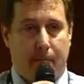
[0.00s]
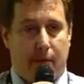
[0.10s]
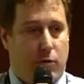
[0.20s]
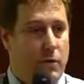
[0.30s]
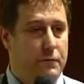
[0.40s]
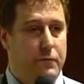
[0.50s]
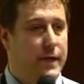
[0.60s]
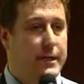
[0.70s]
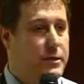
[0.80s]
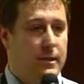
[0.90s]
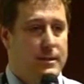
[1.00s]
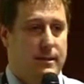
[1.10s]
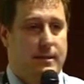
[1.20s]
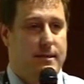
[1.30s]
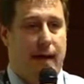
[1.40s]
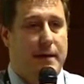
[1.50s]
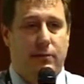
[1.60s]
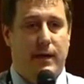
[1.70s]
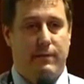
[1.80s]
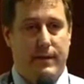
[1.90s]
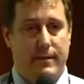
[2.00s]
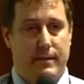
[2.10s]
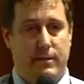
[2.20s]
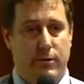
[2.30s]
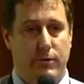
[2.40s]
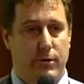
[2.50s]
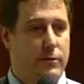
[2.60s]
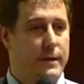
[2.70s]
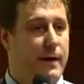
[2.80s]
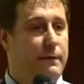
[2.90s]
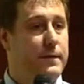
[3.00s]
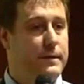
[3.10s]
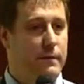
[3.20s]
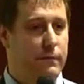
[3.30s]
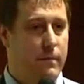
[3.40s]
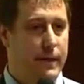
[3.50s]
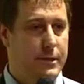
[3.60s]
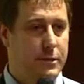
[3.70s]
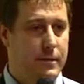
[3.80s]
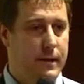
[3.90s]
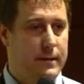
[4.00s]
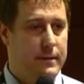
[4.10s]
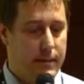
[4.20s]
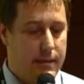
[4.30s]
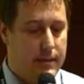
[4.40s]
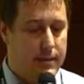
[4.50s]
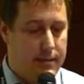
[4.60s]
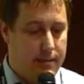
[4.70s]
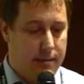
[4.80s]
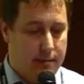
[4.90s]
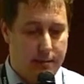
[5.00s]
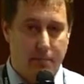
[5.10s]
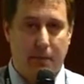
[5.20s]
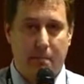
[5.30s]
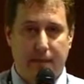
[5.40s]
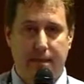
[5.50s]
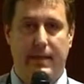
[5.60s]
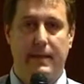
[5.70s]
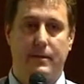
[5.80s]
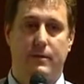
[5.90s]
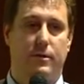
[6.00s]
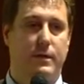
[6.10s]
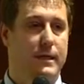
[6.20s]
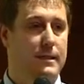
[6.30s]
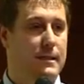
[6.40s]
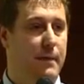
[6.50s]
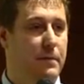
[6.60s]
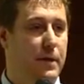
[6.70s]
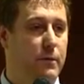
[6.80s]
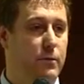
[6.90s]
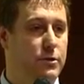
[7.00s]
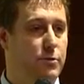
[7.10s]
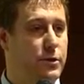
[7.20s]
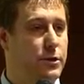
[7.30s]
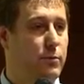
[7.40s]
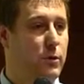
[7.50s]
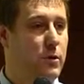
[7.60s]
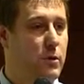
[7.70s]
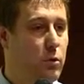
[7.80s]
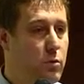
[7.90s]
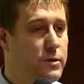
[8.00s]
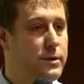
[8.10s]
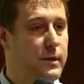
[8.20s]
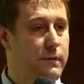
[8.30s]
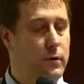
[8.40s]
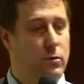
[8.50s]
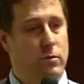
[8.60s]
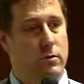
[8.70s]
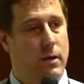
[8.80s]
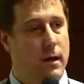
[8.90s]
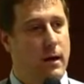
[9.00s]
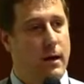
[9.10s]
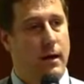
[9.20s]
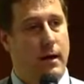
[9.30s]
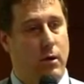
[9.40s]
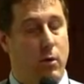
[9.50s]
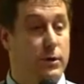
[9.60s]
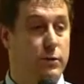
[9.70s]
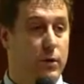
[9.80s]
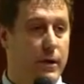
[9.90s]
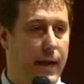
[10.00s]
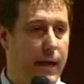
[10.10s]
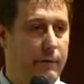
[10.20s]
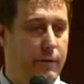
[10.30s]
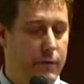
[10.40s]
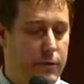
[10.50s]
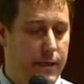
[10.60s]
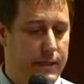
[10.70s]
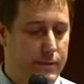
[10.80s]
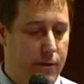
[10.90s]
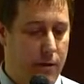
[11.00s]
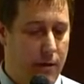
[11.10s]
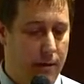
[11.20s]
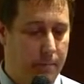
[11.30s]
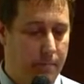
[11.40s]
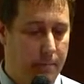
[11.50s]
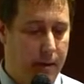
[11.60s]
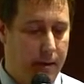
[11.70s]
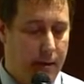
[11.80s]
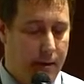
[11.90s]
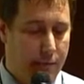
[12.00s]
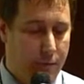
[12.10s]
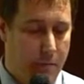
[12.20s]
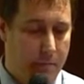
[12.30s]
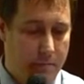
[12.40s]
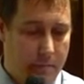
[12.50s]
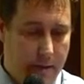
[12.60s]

For configuration, this is not relevant, and so you don't have this information. It is simply missing, so that is something which you would lose if you or which you wouldn't have if you transfer from